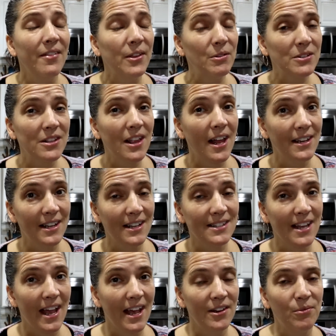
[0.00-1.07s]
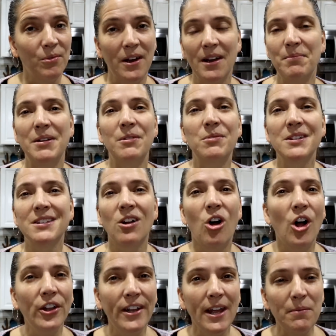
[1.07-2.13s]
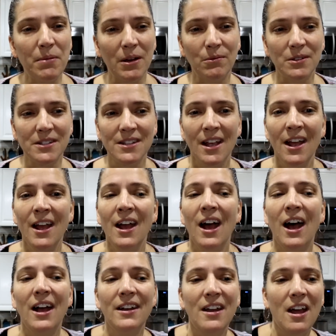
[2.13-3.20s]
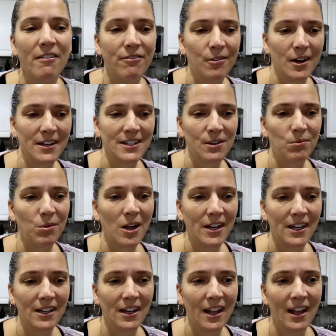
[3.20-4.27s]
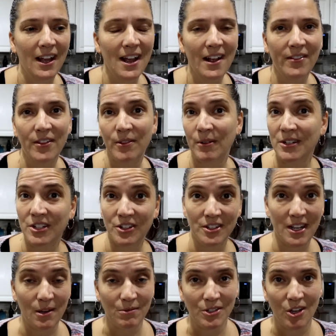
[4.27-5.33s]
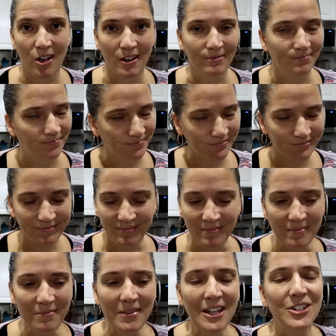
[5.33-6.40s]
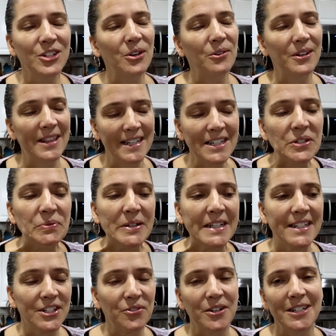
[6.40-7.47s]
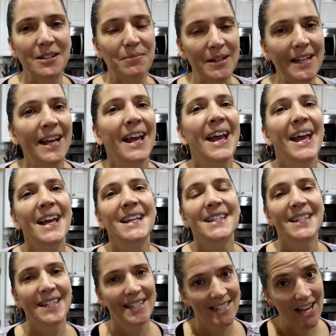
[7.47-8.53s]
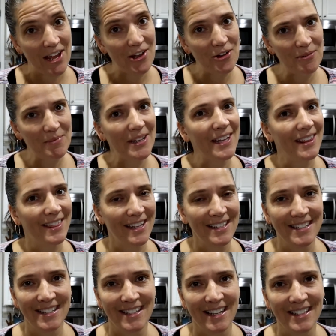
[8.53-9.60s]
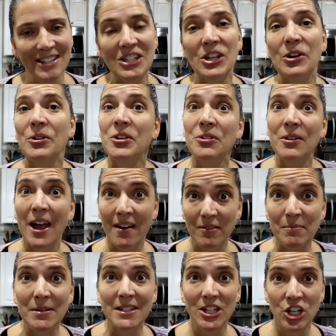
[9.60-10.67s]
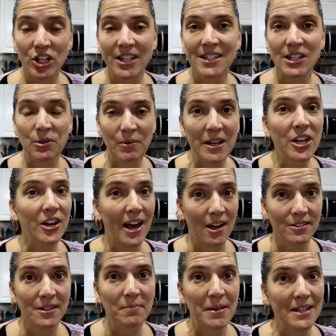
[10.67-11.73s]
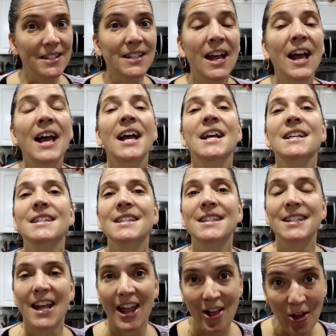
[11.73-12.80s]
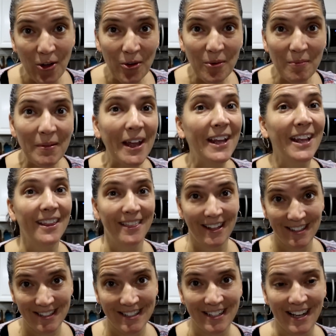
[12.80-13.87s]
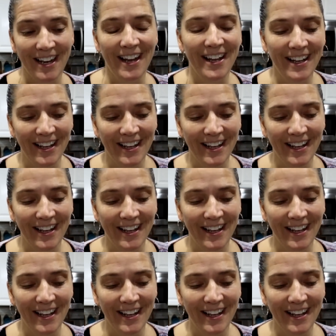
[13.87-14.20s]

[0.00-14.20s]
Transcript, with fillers: There was a lot of days I had to run. I mean, it wasn't all day, but it was enough where I did running, and then the rest of your day was gone. So this week is going to be stay home and get things done. So you have a busy, crazy week, your house a mess, stay home and get things done.